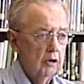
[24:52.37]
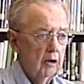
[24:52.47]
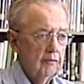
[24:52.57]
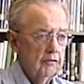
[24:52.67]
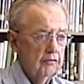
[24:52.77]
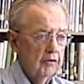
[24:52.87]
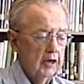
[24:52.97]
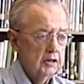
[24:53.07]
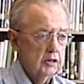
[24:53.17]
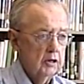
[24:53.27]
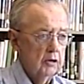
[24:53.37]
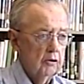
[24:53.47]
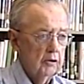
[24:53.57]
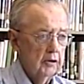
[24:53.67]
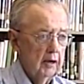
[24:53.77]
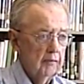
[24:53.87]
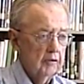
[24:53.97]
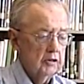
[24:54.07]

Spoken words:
awfully fast in North Africa.